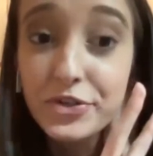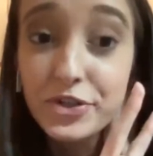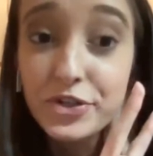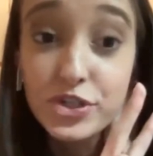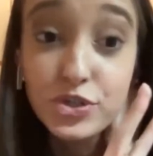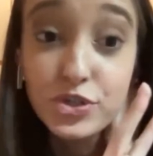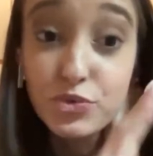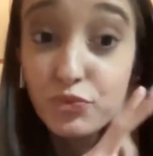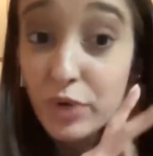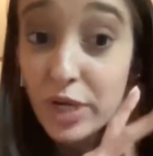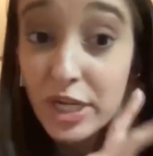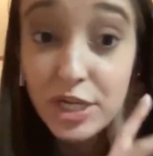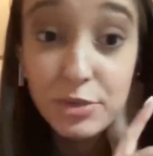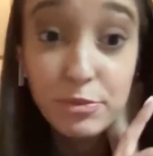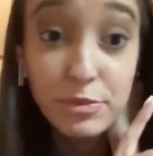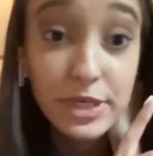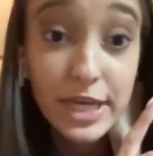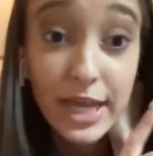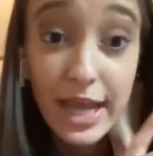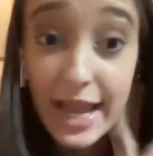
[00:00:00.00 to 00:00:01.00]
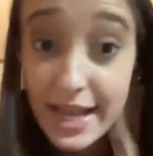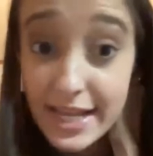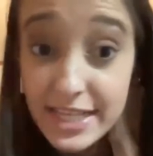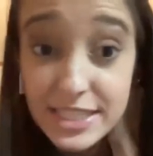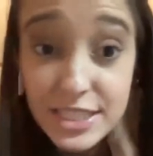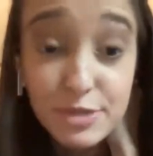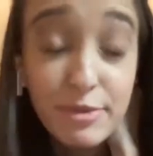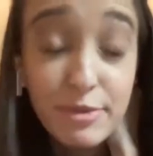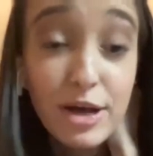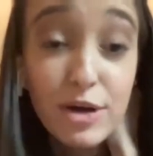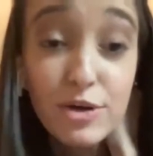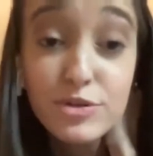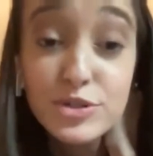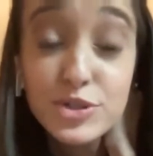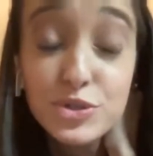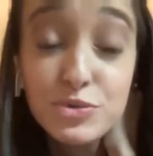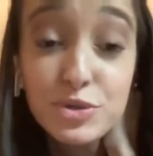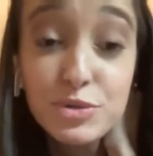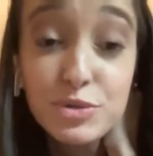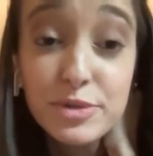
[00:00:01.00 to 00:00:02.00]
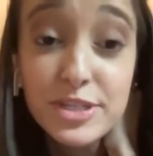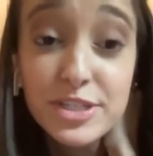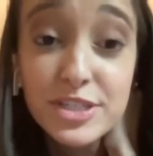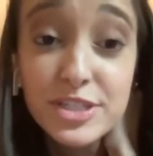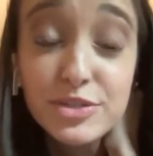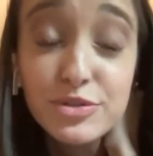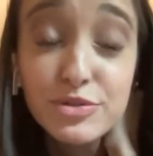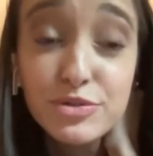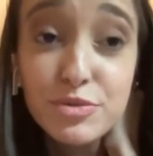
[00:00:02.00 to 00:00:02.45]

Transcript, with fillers: just randomly asked about doing the business